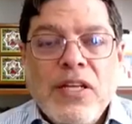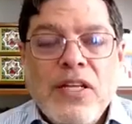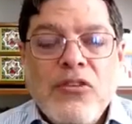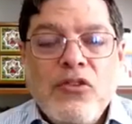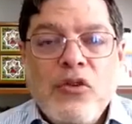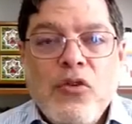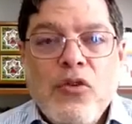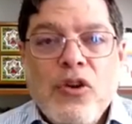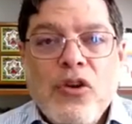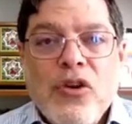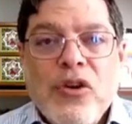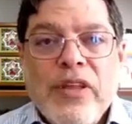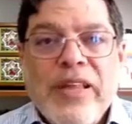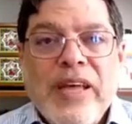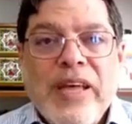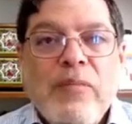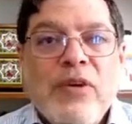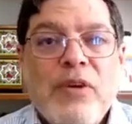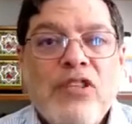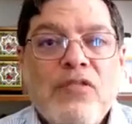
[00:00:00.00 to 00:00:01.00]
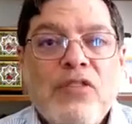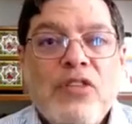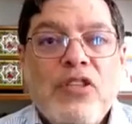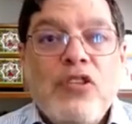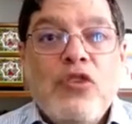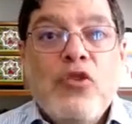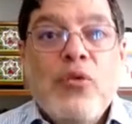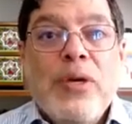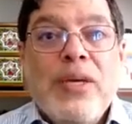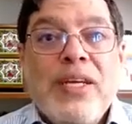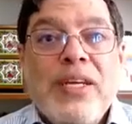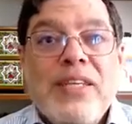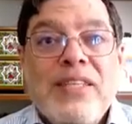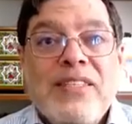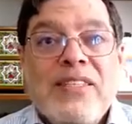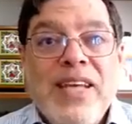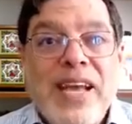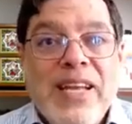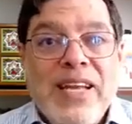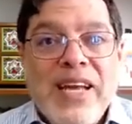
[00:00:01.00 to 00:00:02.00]
It's no longer that much of a swing
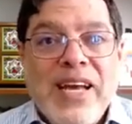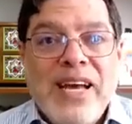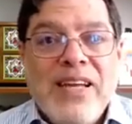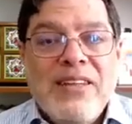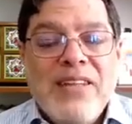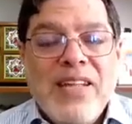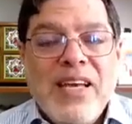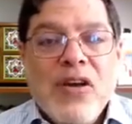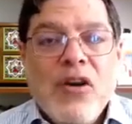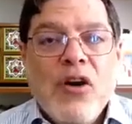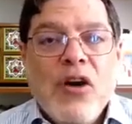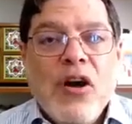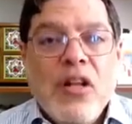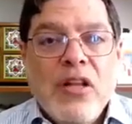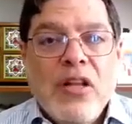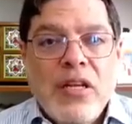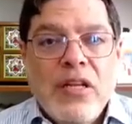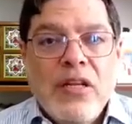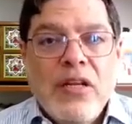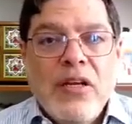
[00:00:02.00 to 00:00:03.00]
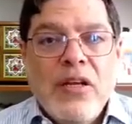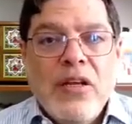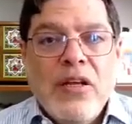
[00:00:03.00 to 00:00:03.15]
state, as they call it,